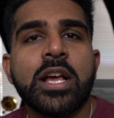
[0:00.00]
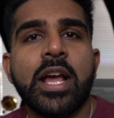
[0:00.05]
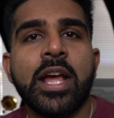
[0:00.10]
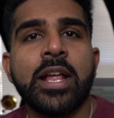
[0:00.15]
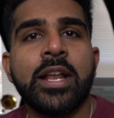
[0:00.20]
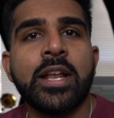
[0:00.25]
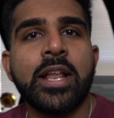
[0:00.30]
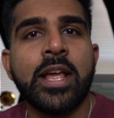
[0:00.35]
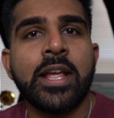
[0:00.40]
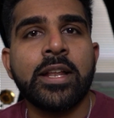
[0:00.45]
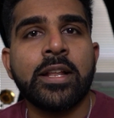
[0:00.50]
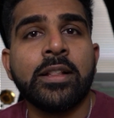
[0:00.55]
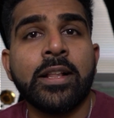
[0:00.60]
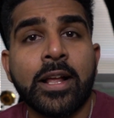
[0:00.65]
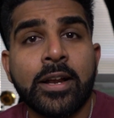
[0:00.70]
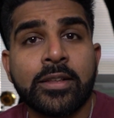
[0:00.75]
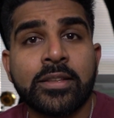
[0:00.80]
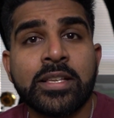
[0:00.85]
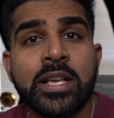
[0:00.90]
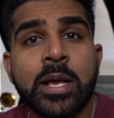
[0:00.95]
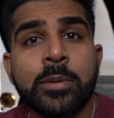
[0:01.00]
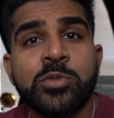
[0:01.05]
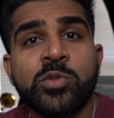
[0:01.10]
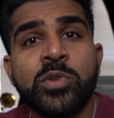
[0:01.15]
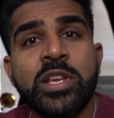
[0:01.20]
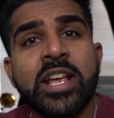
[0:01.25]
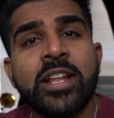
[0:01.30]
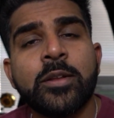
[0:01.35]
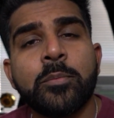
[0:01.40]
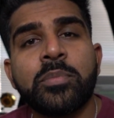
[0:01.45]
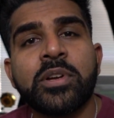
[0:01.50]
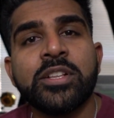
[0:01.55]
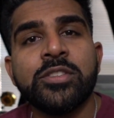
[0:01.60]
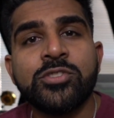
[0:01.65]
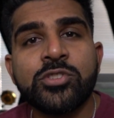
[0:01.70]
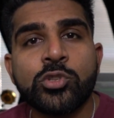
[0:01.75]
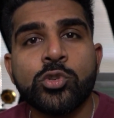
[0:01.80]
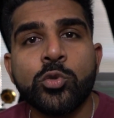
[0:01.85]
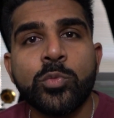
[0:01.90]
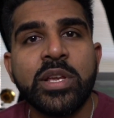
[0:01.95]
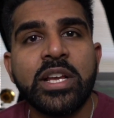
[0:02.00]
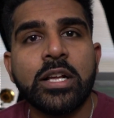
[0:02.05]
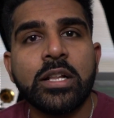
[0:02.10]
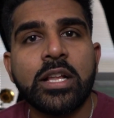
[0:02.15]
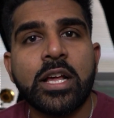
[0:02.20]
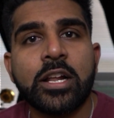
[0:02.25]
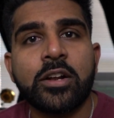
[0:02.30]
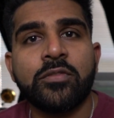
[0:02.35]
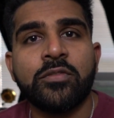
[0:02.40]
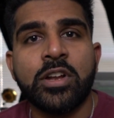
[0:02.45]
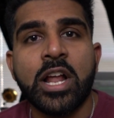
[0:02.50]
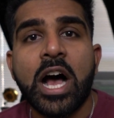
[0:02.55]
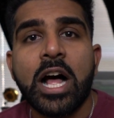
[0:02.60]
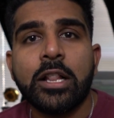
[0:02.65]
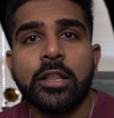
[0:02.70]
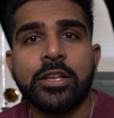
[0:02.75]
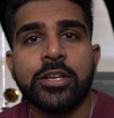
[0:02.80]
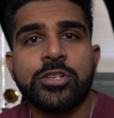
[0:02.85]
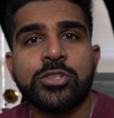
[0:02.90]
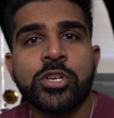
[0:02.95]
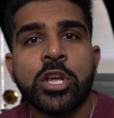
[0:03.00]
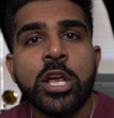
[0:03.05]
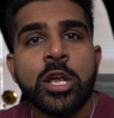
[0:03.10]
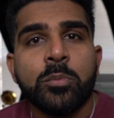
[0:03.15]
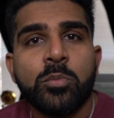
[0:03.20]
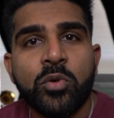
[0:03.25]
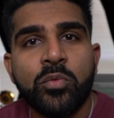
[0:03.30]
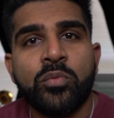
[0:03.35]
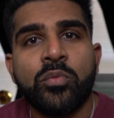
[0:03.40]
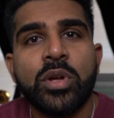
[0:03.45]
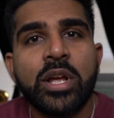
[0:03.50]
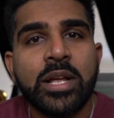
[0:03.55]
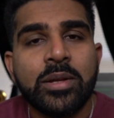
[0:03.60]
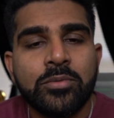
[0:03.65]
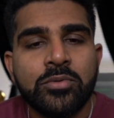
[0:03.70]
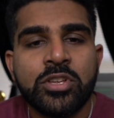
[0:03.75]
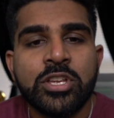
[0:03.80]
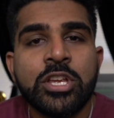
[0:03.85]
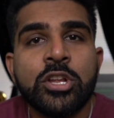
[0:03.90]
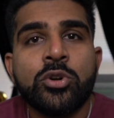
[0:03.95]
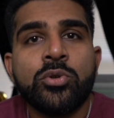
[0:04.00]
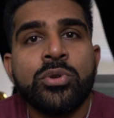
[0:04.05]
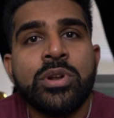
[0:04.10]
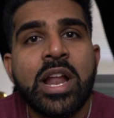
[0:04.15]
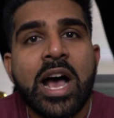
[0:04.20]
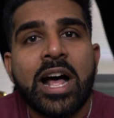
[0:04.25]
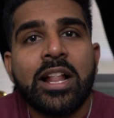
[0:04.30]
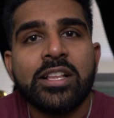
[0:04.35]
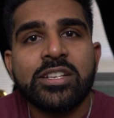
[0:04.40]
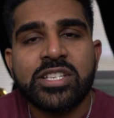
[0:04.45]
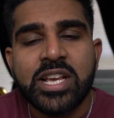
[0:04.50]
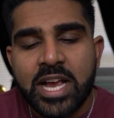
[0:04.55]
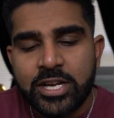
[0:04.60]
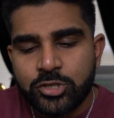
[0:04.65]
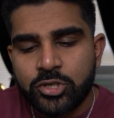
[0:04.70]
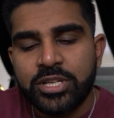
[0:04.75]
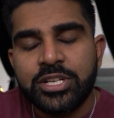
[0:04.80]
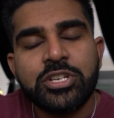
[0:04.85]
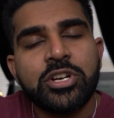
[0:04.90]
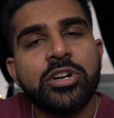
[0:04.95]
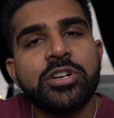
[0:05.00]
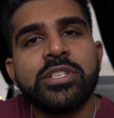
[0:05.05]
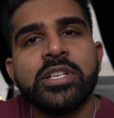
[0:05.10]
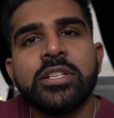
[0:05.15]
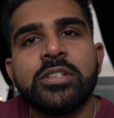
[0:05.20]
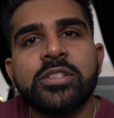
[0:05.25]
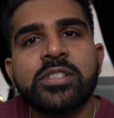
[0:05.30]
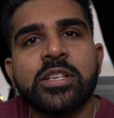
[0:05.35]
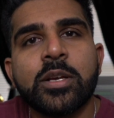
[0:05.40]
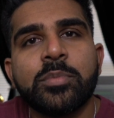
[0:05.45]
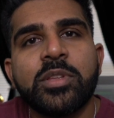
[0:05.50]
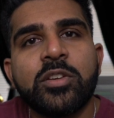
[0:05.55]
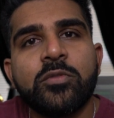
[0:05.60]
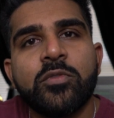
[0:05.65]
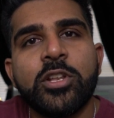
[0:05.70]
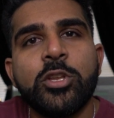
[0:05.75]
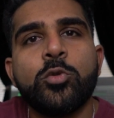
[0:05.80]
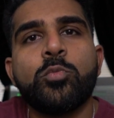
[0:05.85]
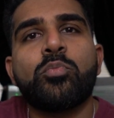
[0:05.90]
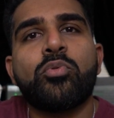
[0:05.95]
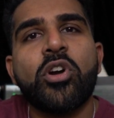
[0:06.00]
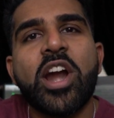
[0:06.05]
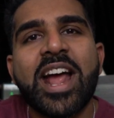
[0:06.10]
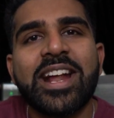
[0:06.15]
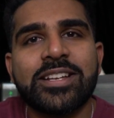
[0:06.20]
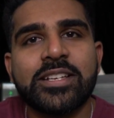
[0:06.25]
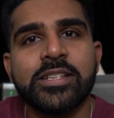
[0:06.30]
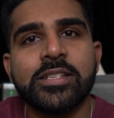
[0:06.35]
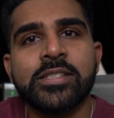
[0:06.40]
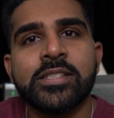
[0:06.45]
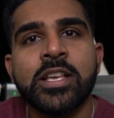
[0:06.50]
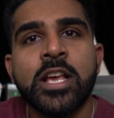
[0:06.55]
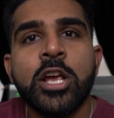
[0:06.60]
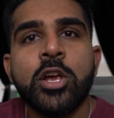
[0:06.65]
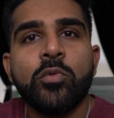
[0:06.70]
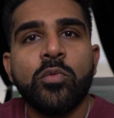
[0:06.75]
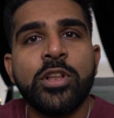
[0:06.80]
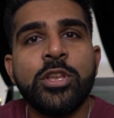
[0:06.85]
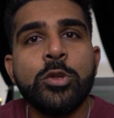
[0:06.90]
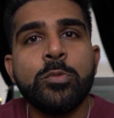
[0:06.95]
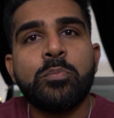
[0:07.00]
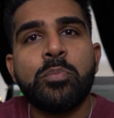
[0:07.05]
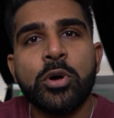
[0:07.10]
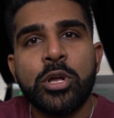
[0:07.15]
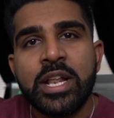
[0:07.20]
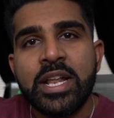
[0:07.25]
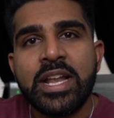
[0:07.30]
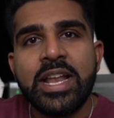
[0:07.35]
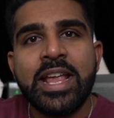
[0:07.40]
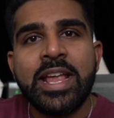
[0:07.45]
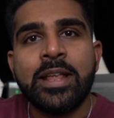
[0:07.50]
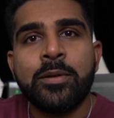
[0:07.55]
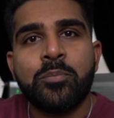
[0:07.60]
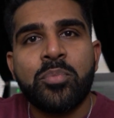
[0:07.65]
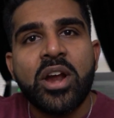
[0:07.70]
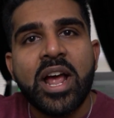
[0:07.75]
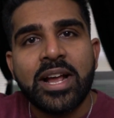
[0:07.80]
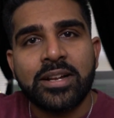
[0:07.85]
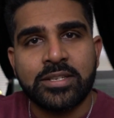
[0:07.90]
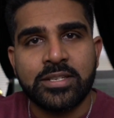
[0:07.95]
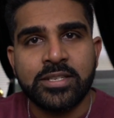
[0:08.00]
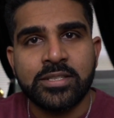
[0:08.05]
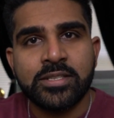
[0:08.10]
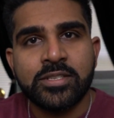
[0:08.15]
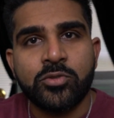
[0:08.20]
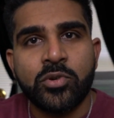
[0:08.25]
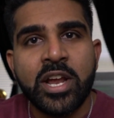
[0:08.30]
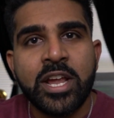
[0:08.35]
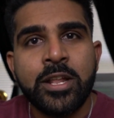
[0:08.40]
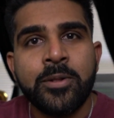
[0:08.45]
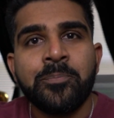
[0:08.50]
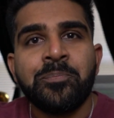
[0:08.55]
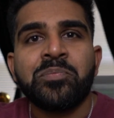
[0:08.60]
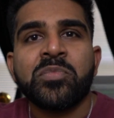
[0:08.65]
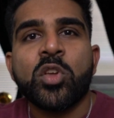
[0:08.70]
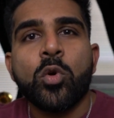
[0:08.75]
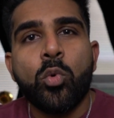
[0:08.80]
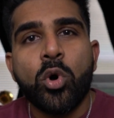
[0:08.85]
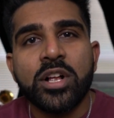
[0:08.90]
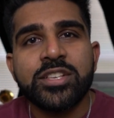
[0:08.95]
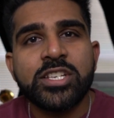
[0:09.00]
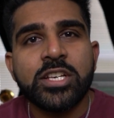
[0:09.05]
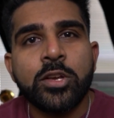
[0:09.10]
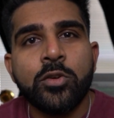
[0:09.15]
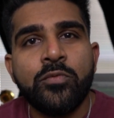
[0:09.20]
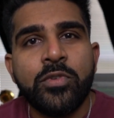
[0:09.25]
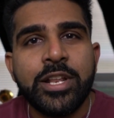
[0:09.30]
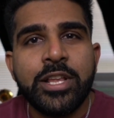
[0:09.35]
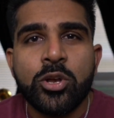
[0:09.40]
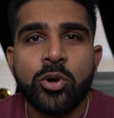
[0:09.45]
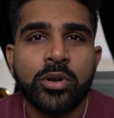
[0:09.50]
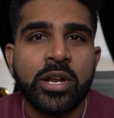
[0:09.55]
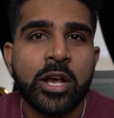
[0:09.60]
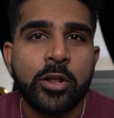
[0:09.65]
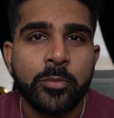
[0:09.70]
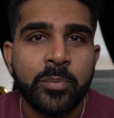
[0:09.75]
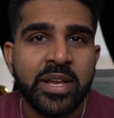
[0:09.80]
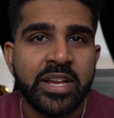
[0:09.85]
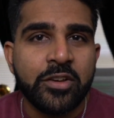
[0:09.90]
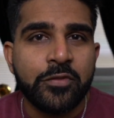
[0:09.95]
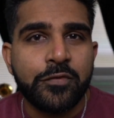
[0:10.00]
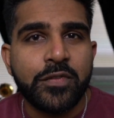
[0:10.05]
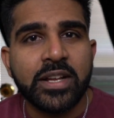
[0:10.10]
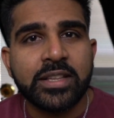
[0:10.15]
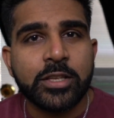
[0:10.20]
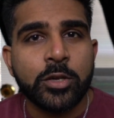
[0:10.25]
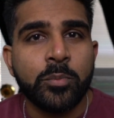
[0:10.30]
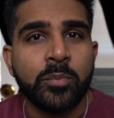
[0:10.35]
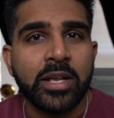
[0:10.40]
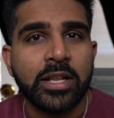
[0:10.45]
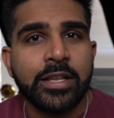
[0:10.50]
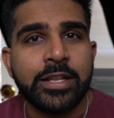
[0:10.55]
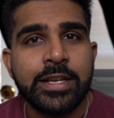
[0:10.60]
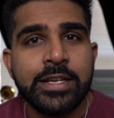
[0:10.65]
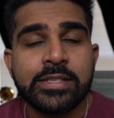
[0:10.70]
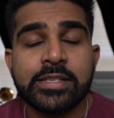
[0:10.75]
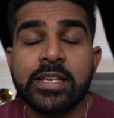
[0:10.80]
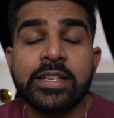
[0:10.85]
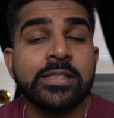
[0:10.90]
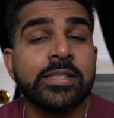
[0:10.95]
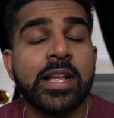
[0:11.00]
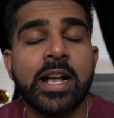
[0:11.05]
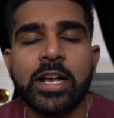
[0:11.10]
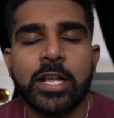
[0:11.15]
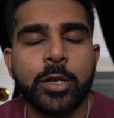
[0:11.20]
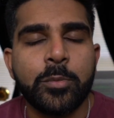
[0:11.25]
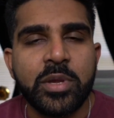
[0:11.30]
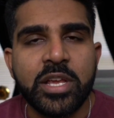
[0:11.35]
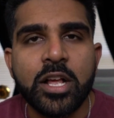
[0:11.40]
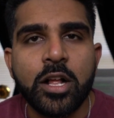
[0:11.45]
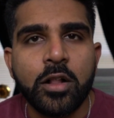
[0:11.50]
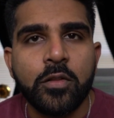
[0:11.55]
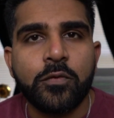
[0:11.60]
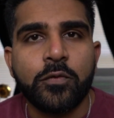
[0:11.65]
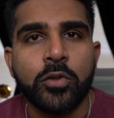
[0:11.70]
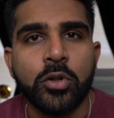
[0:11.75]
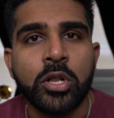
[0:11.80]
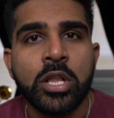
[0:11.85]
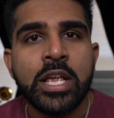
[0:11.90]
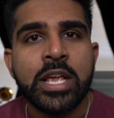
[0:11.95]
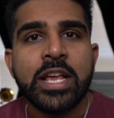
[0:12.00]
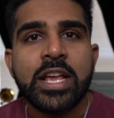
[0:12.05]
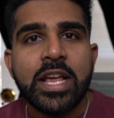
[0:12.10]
and a lot of times we end up consuming a lot of knowledge, but you know, knowledge actually turns into something when you practice, when you put it in practice, right? Watching a video on how to make effective melodies is not going to be helpful.